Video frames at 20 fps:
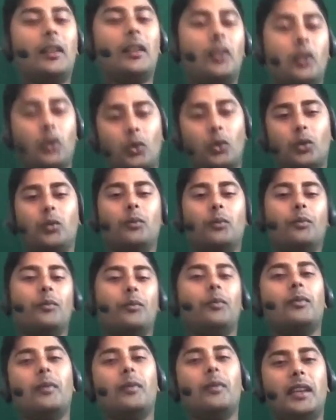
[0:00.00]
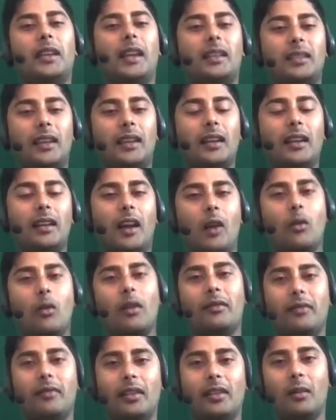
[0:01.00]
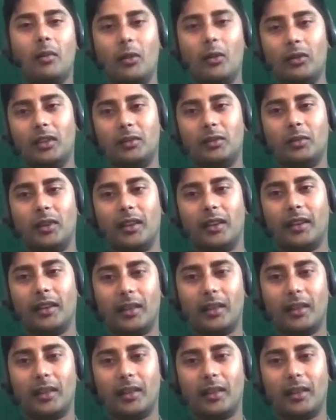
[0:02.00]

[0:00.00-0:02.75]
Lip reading: to the extent how I feel about this particular